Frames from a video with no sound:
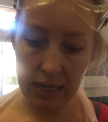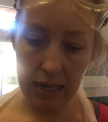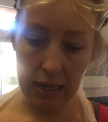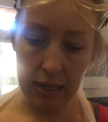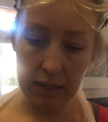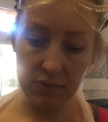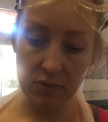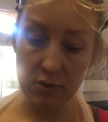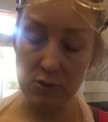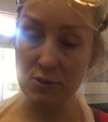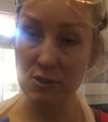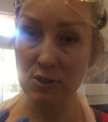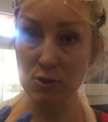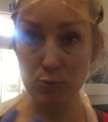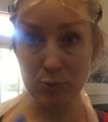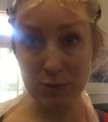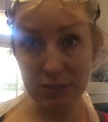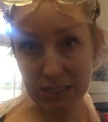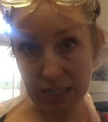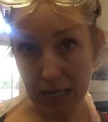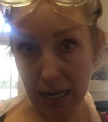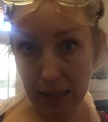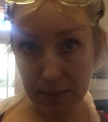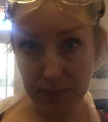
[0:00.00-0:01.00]
and there's 3
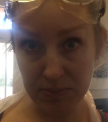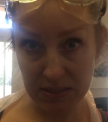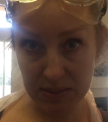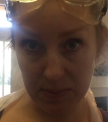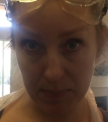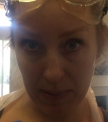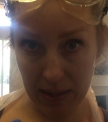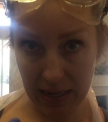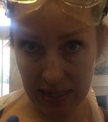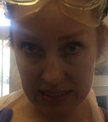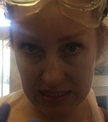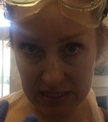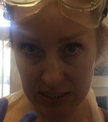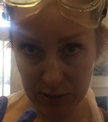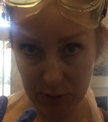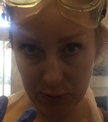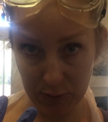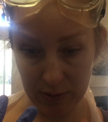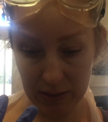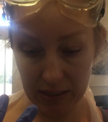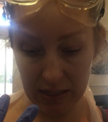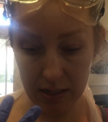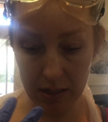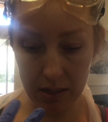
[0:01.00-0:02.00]
types of
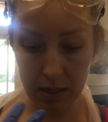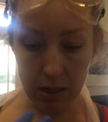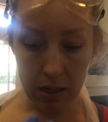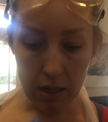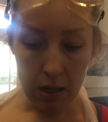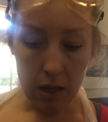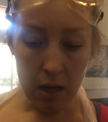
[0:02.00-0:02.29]
bacteria.